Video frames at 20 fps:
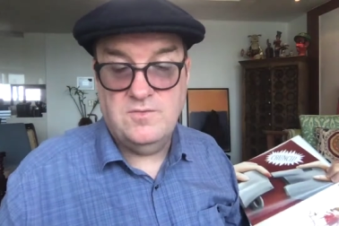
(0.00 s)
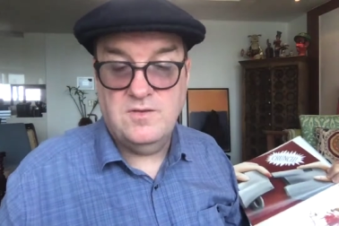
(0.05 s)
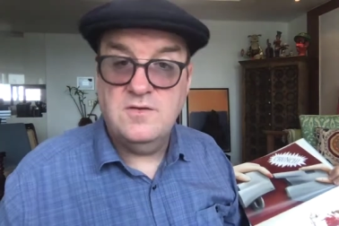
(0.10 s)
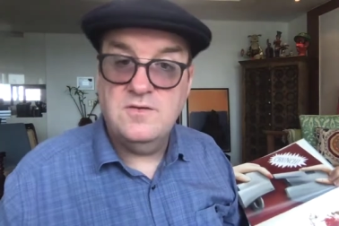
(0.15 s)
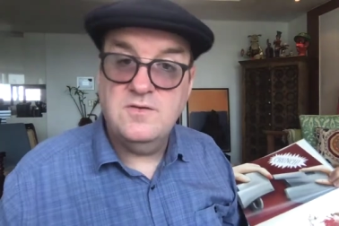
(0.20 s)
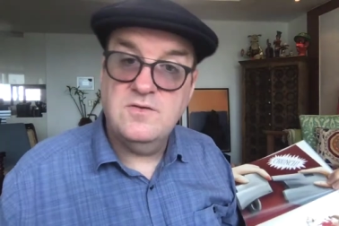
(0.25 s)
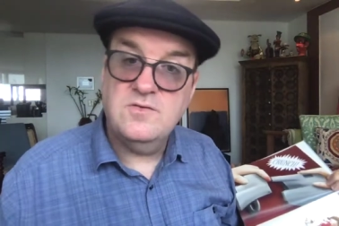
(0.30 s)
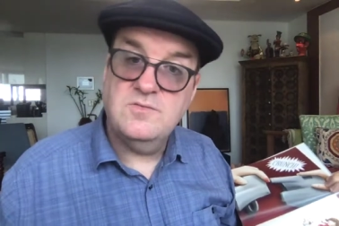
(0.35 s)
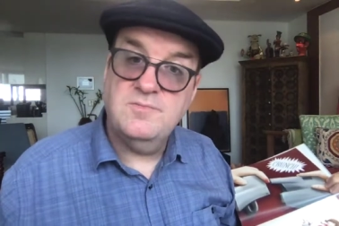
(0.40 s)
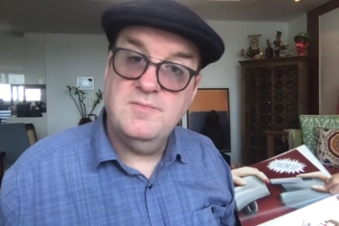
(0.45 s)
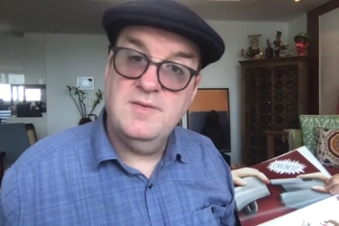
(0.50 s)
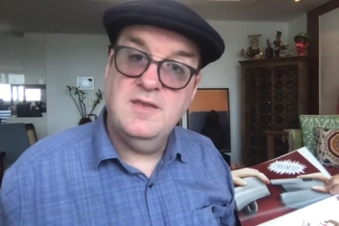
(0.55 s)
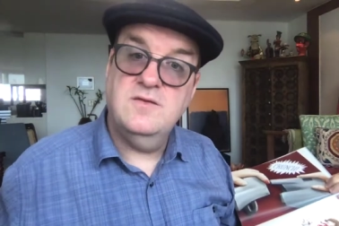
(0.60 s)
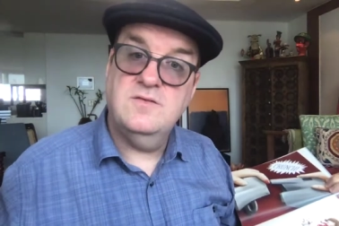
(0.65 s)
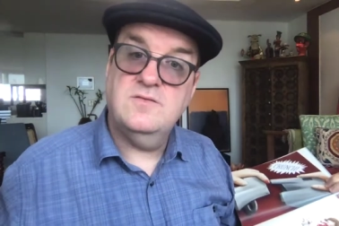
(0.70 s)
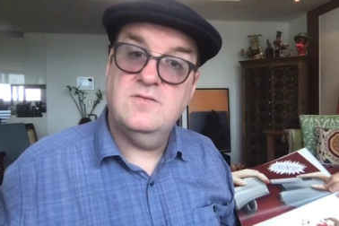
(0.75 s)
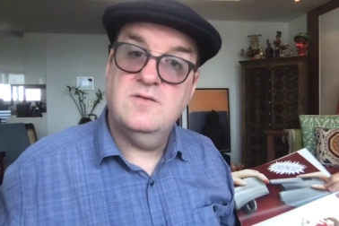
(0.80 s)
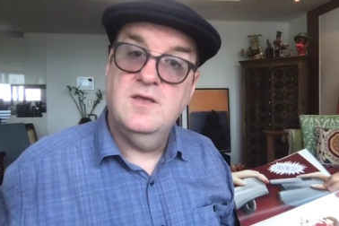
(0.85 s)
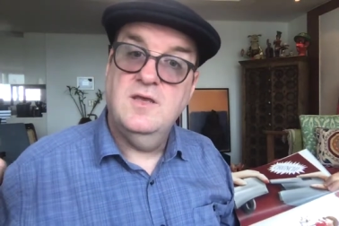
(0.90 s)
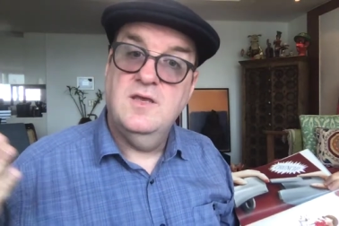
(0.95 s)
It just
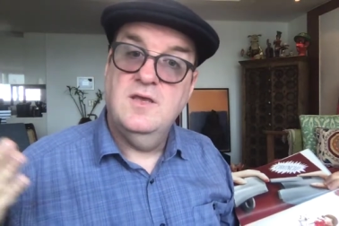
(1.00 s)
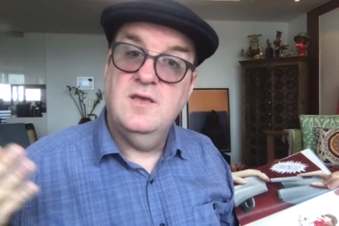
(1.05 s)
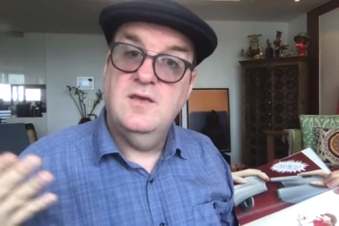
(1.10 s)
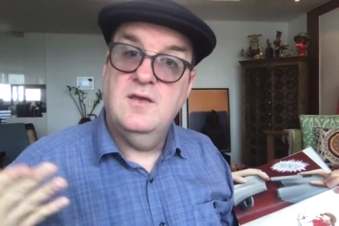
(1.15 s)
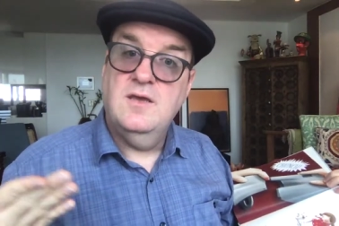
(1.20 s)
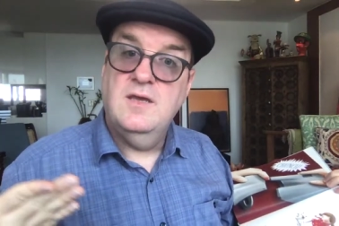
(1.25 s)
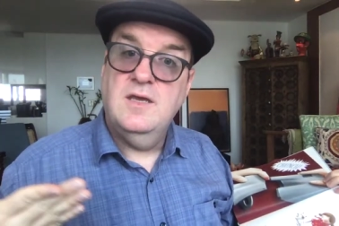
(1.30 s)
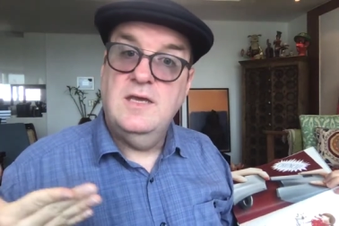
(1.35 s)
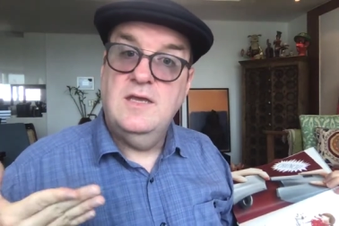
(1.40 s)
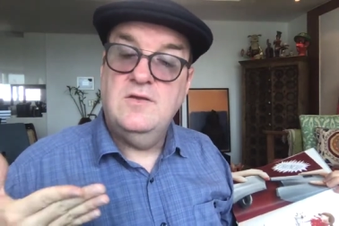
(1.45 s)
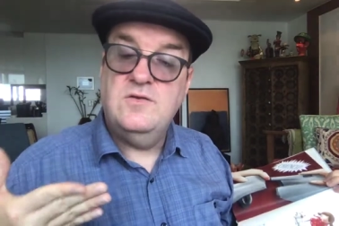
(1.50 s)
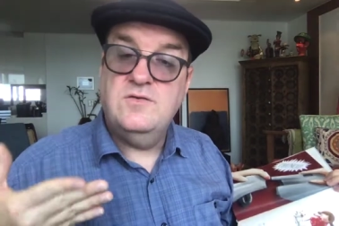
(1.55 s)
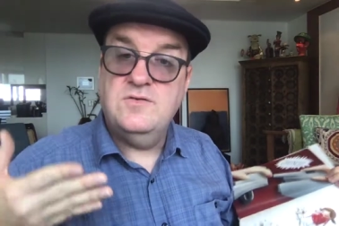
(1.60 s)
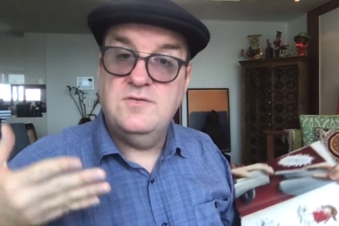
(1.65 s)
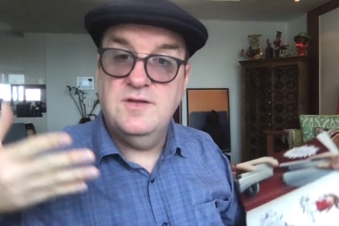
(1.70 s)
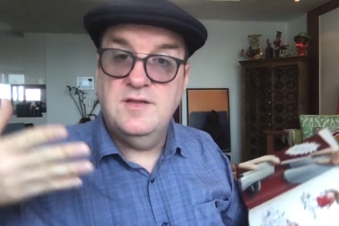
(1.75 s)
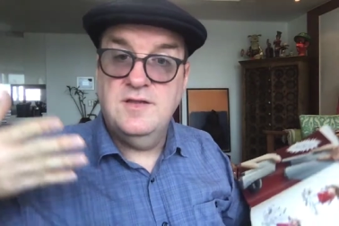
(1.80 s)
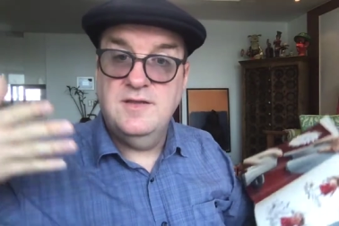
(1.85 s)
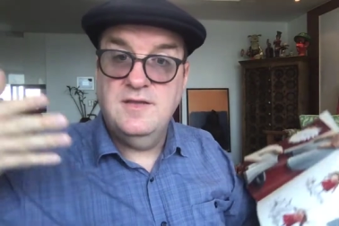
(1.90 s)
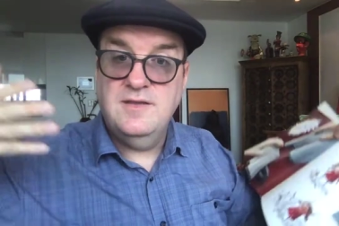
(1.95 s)
means
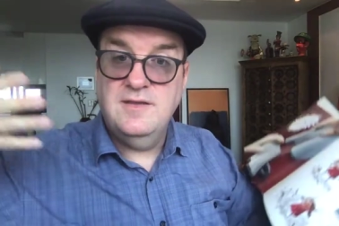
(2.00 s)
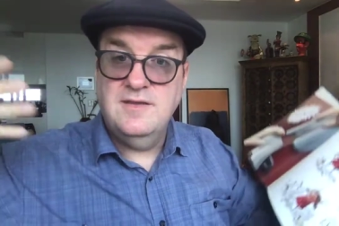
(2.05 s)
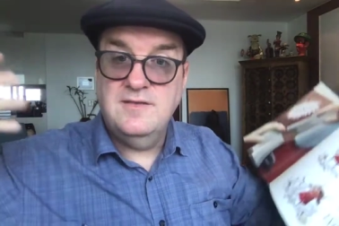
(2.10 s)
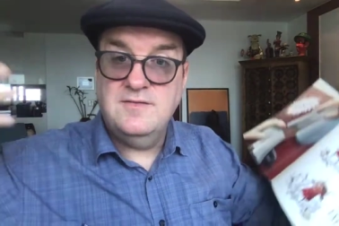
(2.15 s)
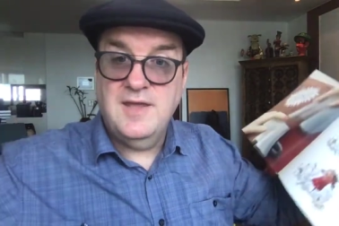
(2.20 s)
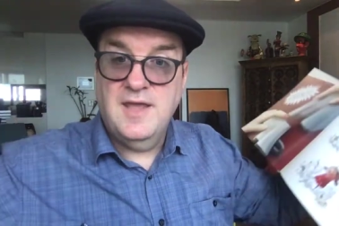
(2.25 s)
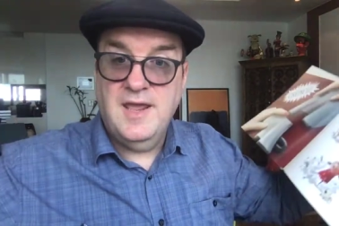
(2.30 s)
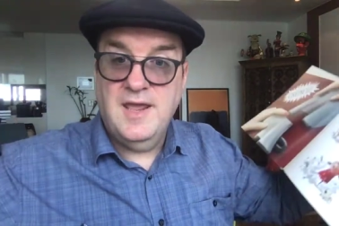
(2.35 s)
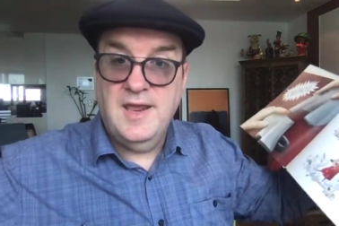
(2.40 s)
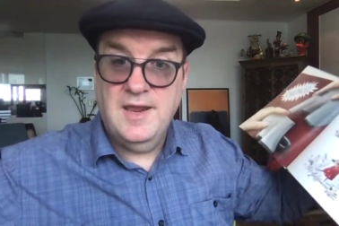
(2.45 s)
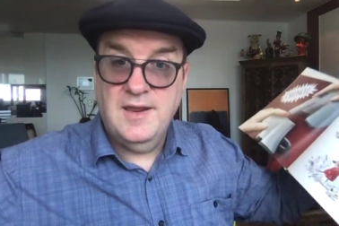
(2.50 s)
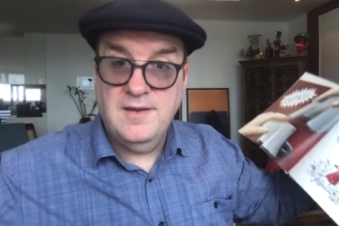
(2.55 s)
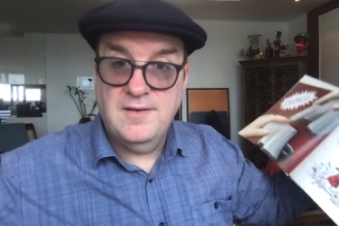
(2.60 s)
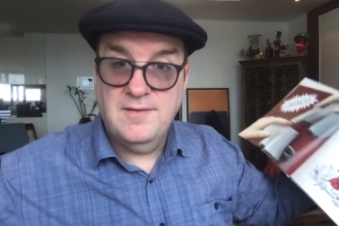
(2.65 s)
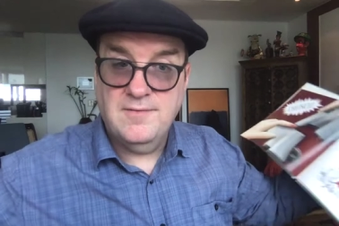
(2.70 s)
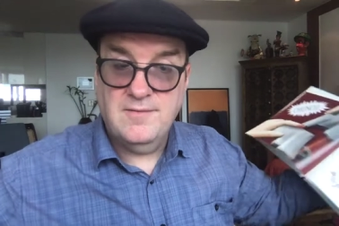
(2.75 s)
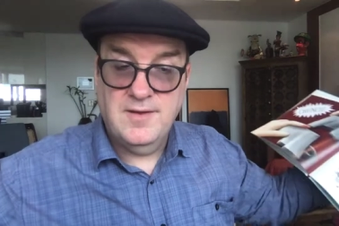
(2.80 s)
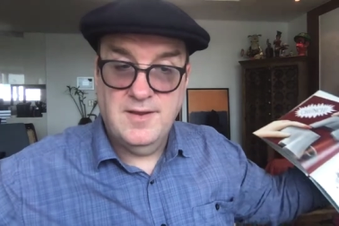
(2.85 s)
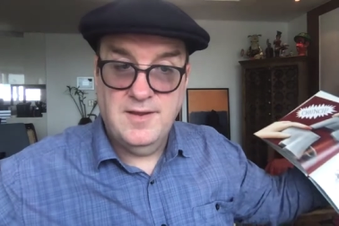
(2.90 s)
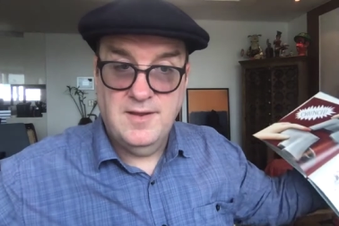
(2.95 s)
she gets
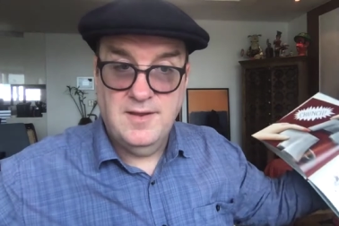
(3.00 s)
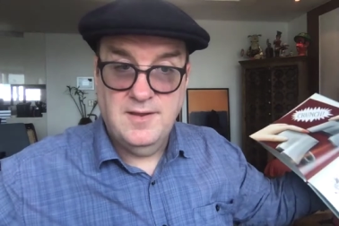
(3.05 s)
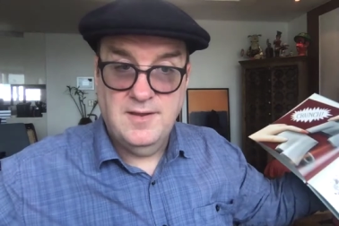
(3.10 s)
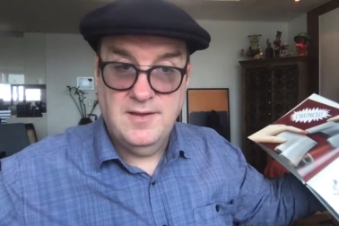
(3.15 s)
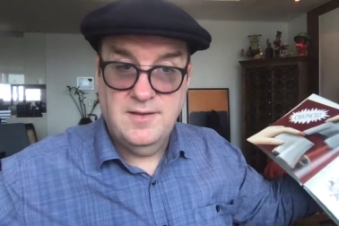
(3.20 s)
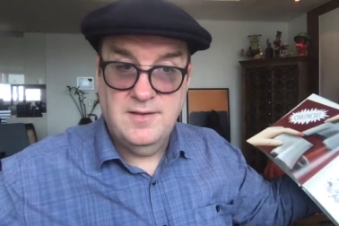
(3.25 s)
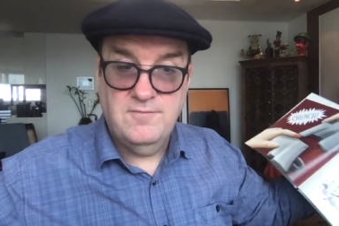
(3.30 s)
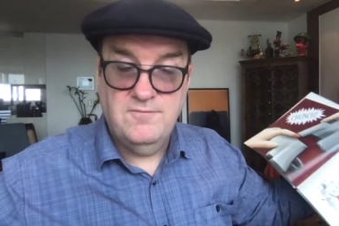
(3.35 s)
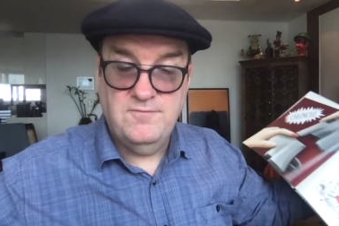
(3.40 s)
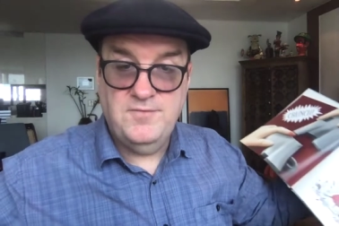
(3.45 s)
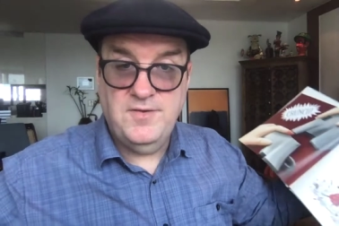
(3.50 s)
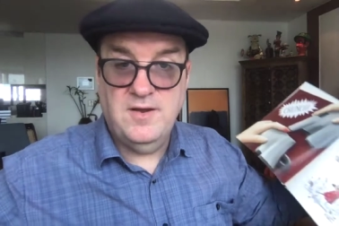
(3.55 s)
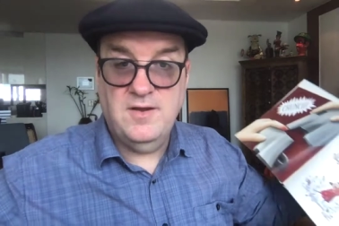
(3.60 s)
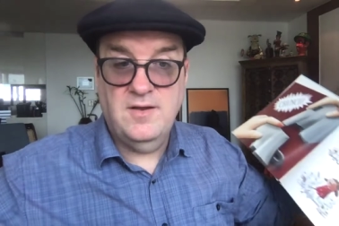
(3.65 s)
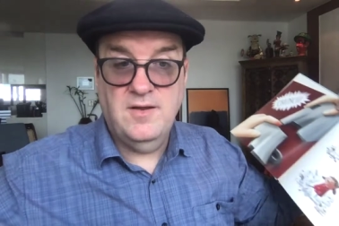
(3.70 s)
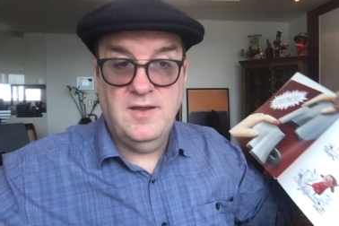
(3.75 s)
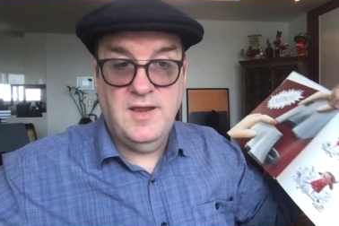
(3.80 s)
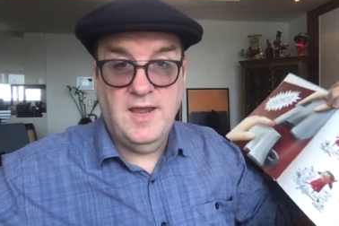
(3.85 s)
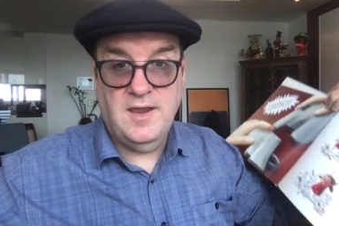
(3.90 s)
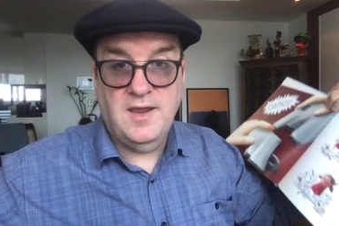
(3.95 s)
angry,
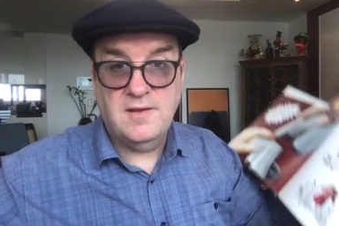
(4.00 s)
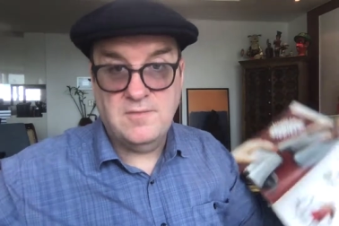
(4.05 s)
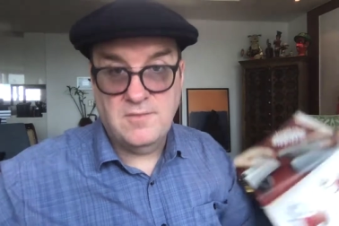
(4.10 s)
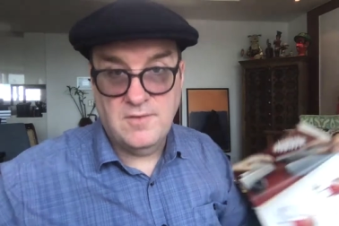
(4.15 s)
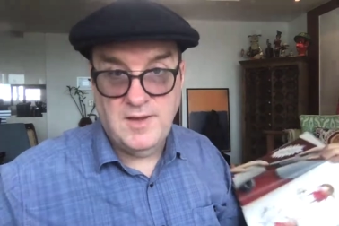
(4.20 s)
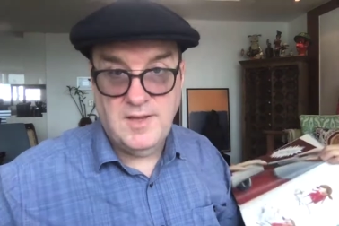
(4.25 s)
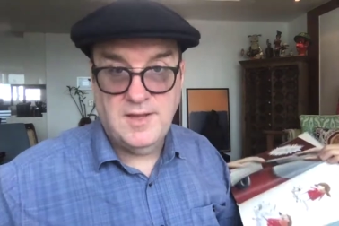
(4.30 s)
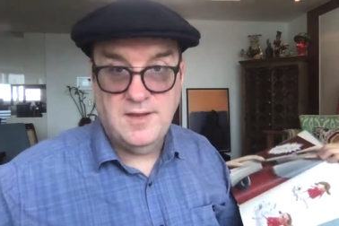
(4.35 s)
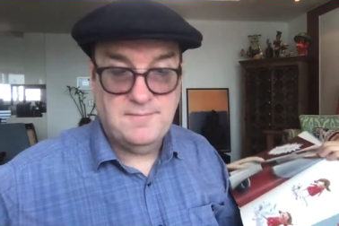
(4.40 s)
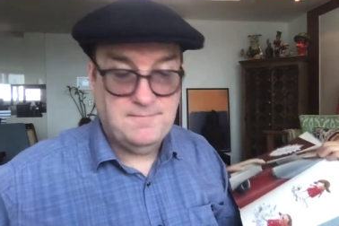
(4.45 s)
very angry.